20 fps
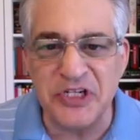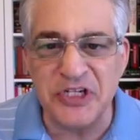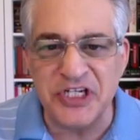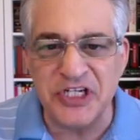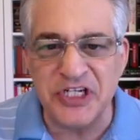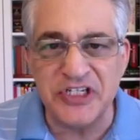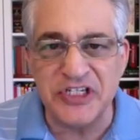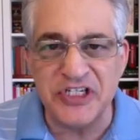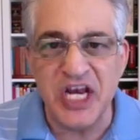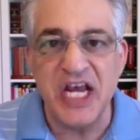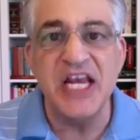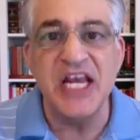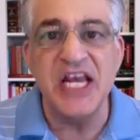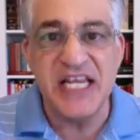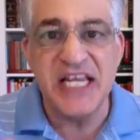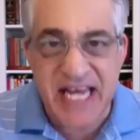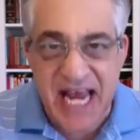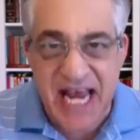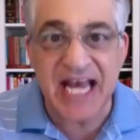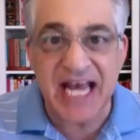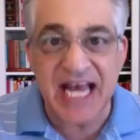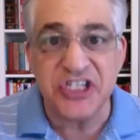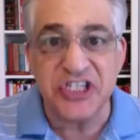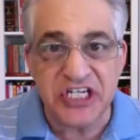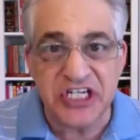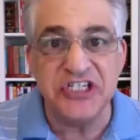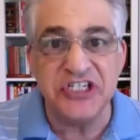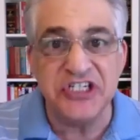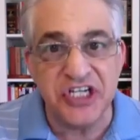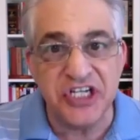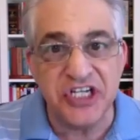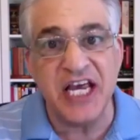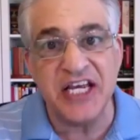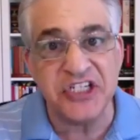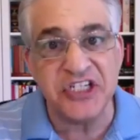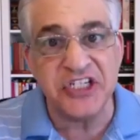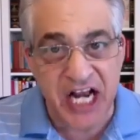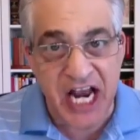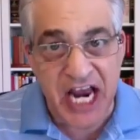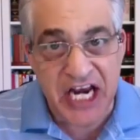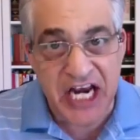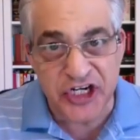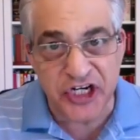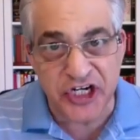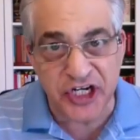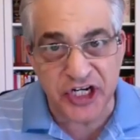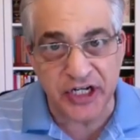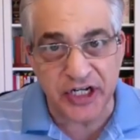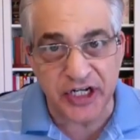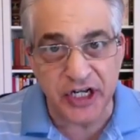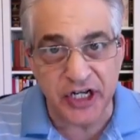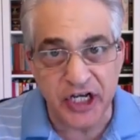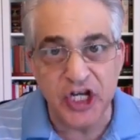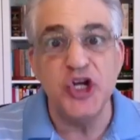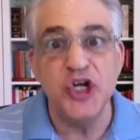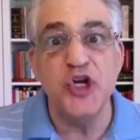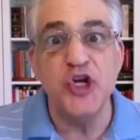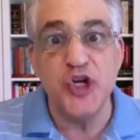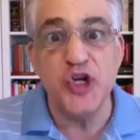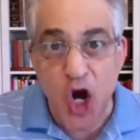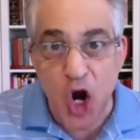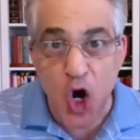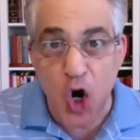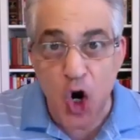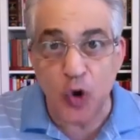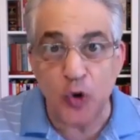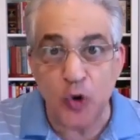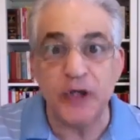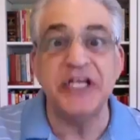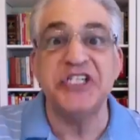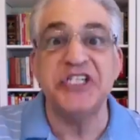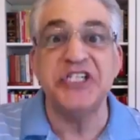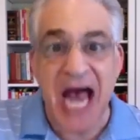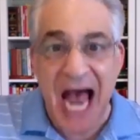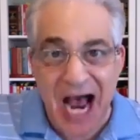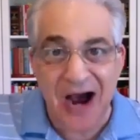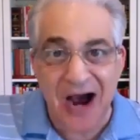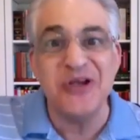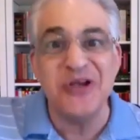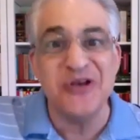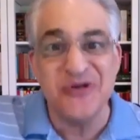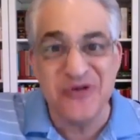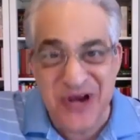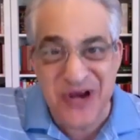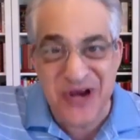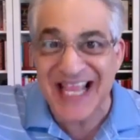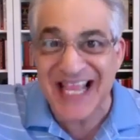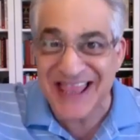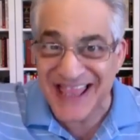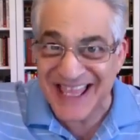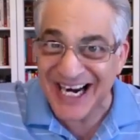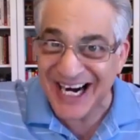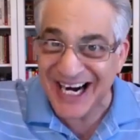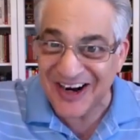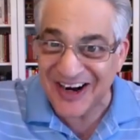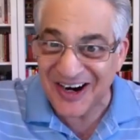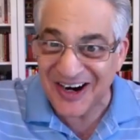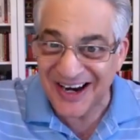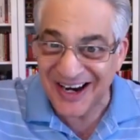is, yes is the destination. No is how you get there.